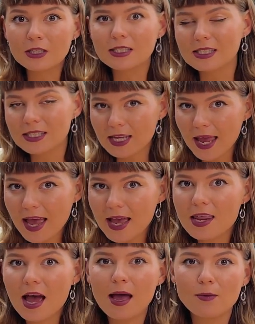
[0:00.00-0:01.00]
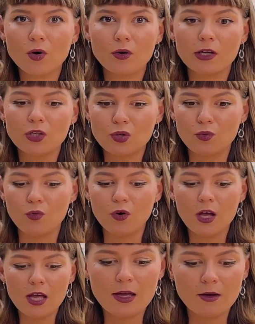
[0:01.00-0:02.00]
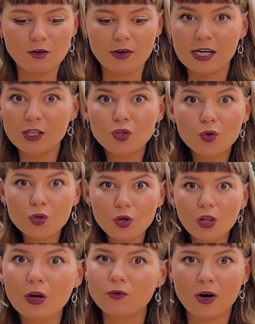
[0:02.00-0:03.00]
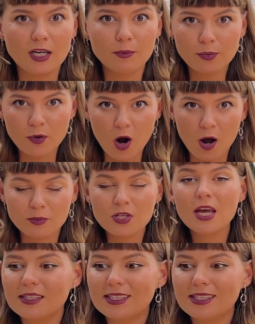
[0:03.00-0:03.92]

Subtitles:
Instead, I'm going to create a doodle, write a prompt,